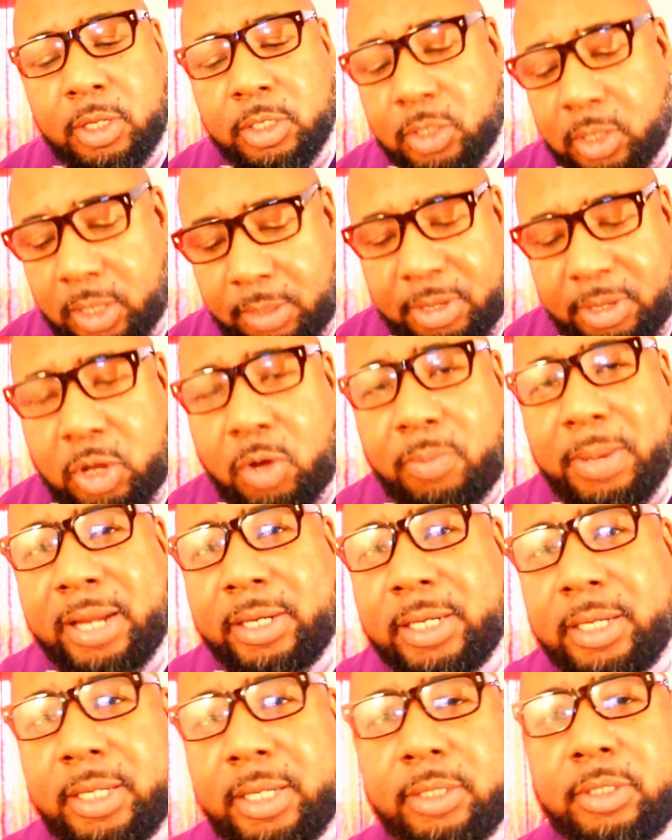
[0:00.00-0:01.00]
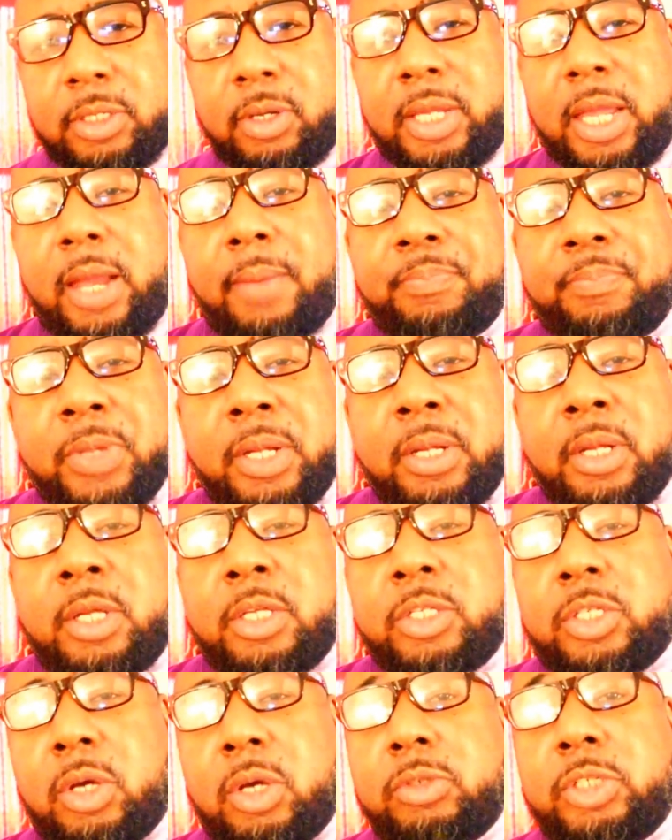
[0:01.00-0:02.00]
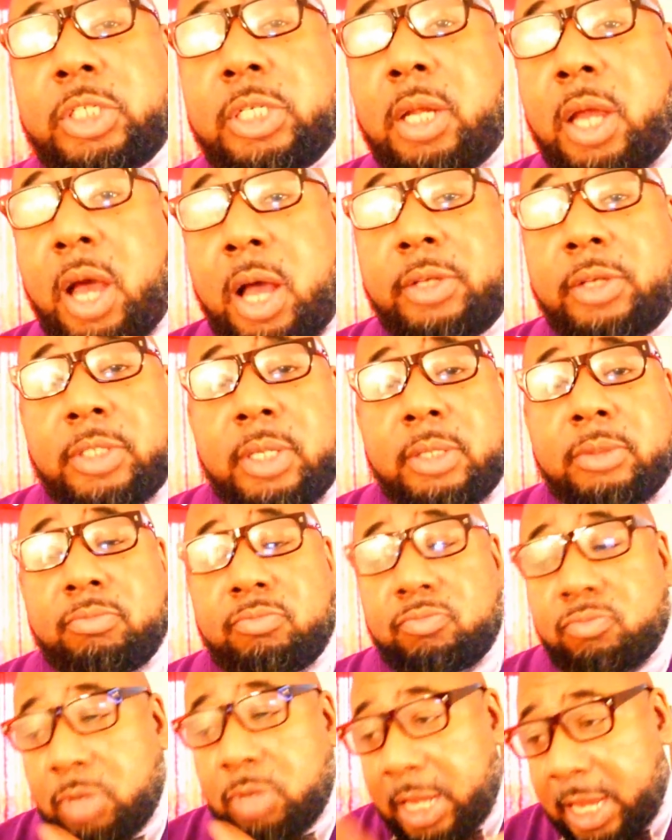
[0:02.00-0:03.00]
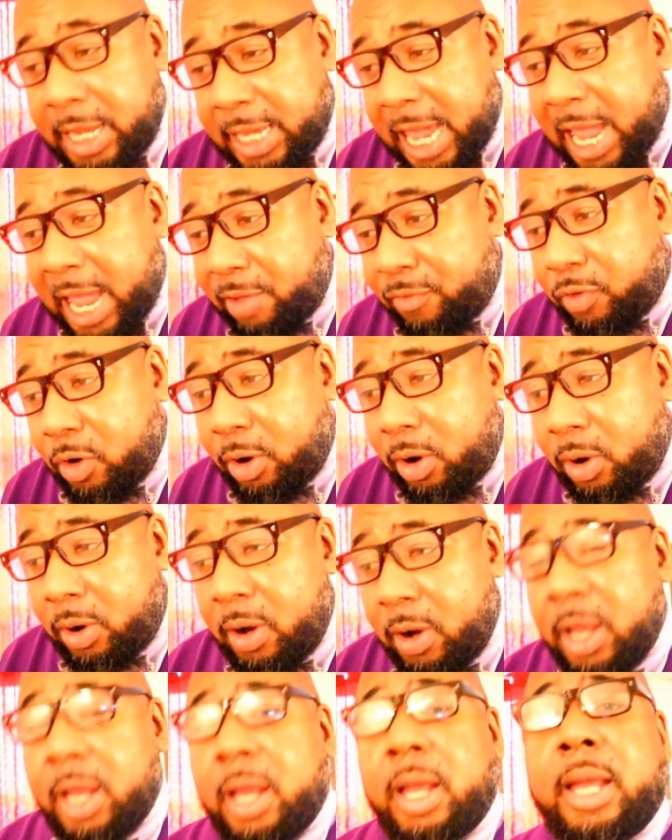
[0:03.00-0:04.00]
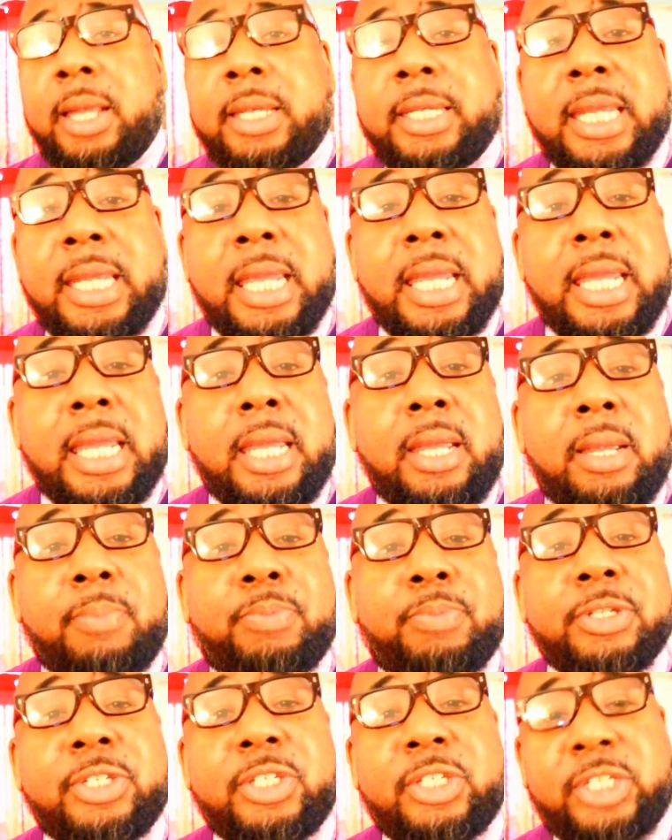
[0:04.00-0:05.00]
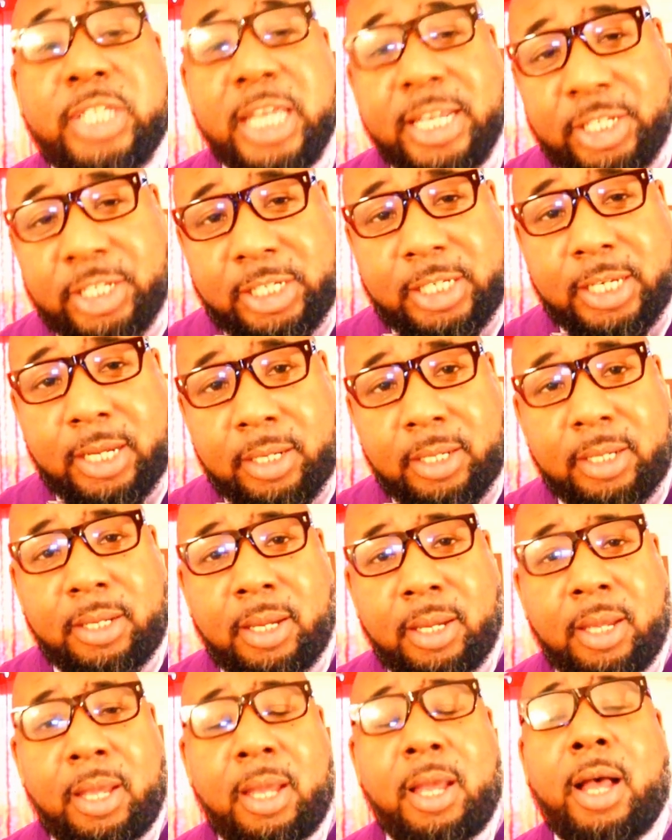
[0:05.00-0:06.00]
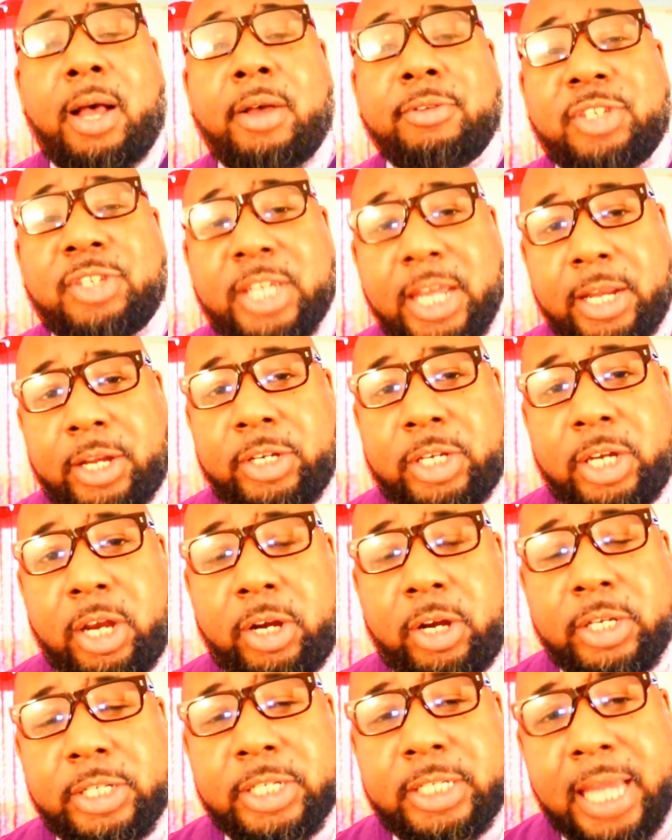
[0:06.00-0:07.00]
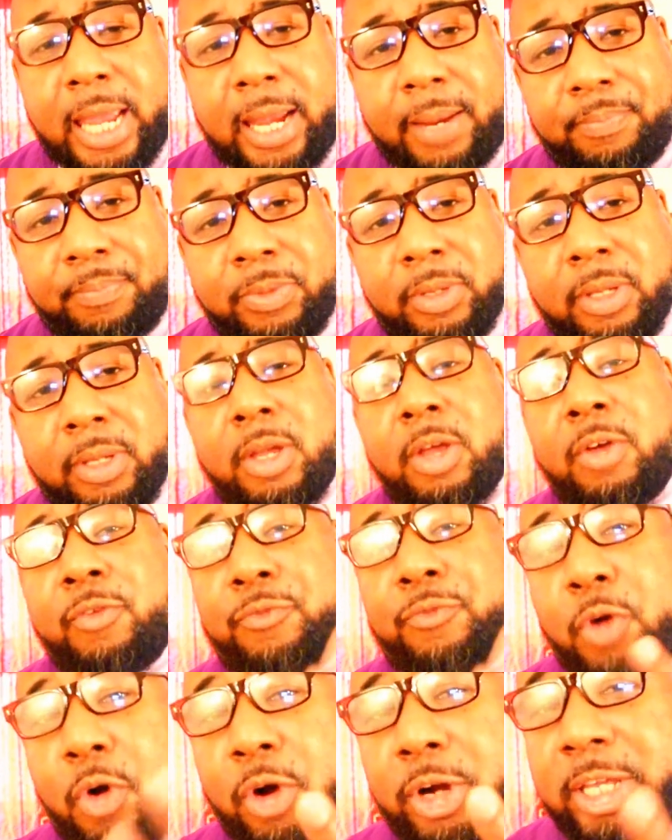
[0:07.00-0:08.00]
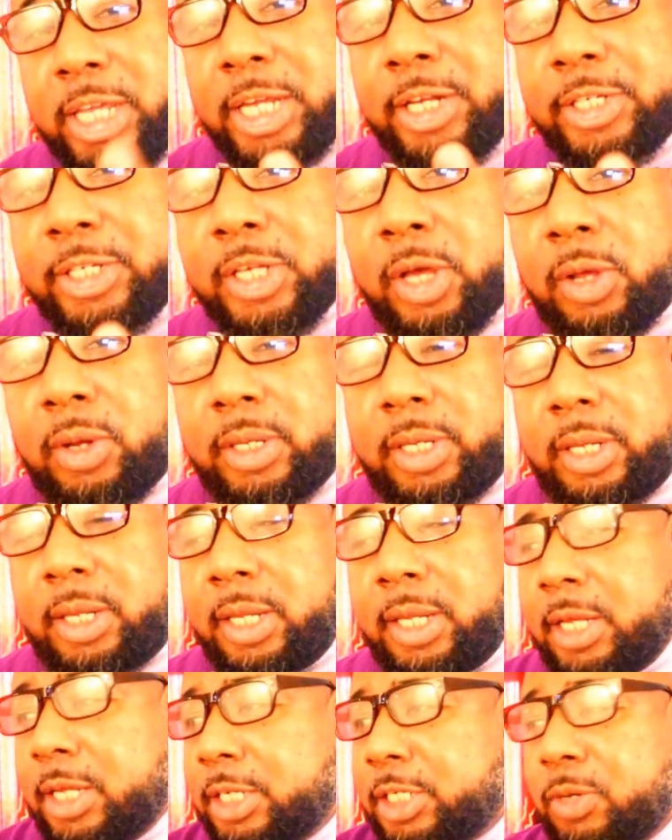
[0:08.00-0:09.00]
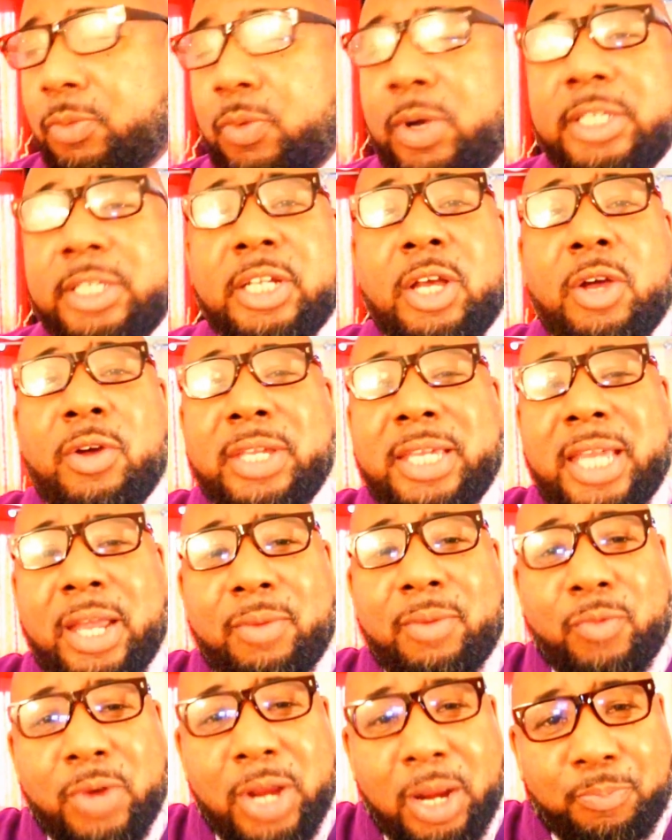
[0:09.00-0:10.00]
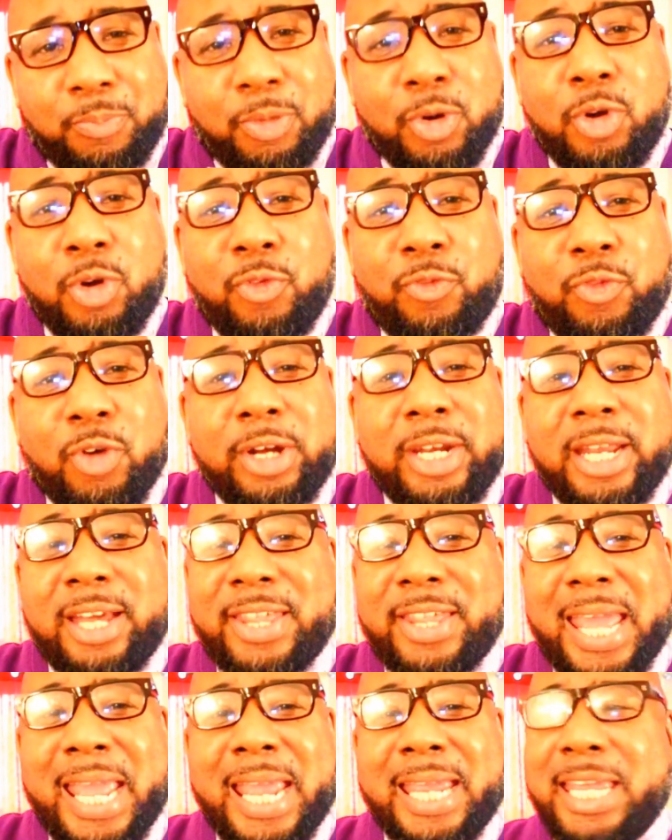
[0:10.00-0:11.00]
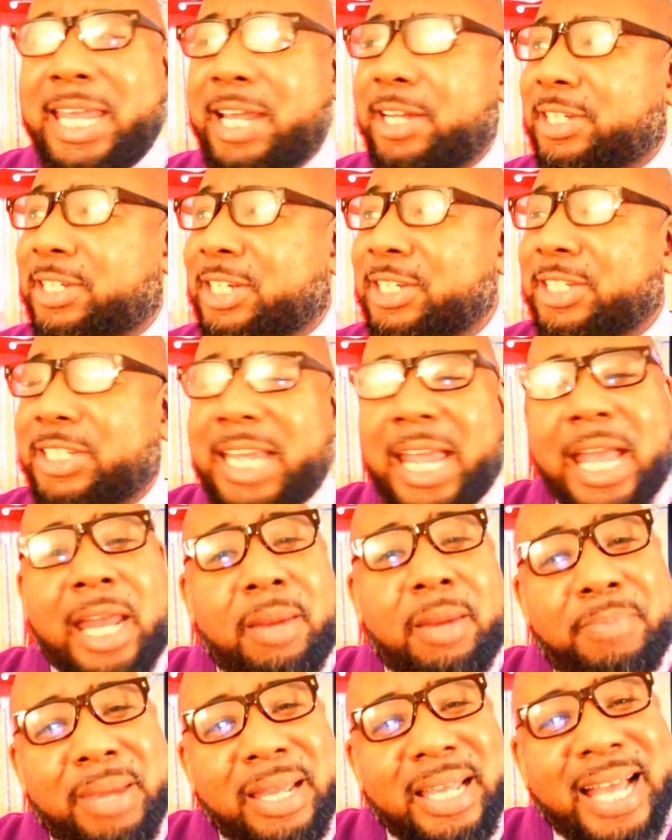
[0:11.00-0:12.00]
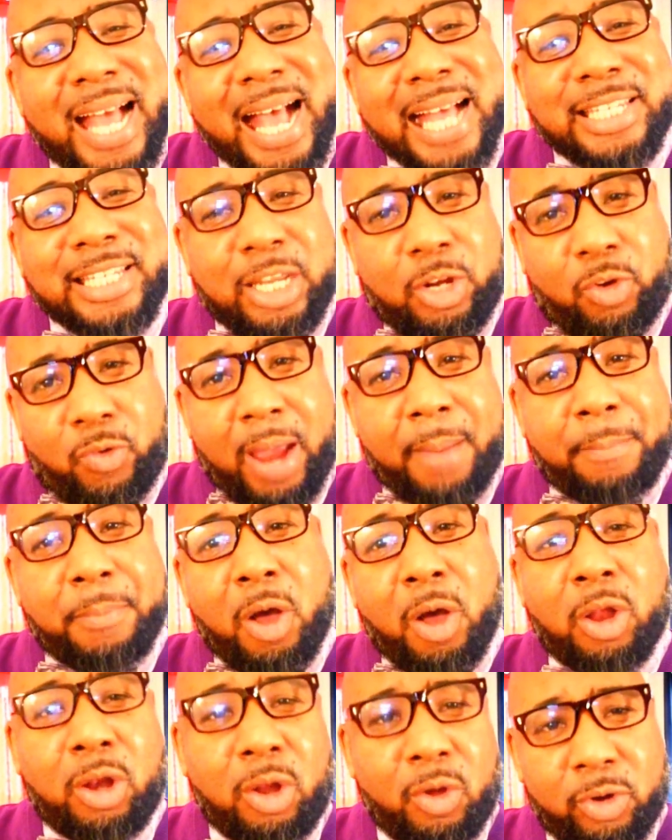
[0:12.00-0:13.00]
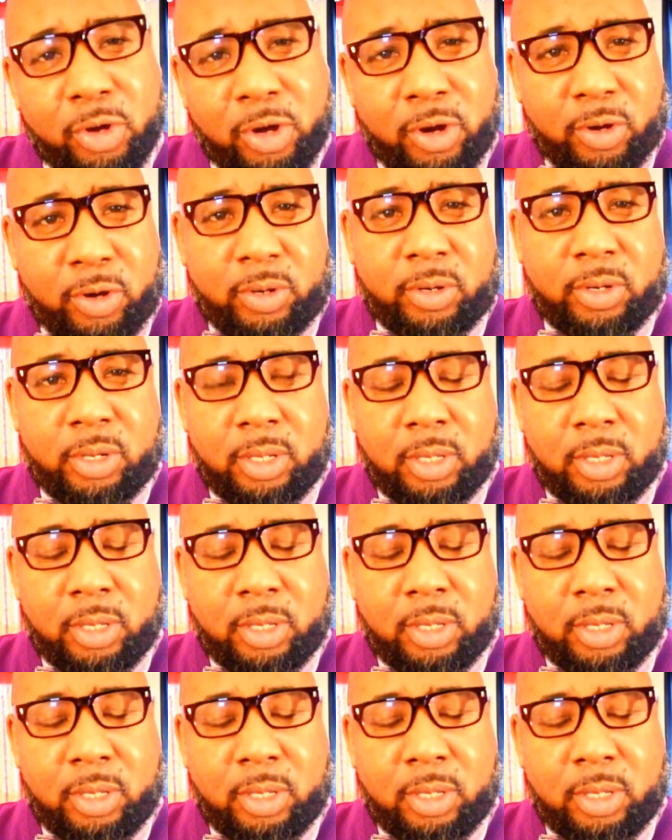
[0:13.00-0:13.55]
So let me go back to this. Okay. So she lost. He gave her the position of Secretary of State. 4 years only. She wasn't going to get reapproved for another 8 years because she had the Benghazi crap all on her.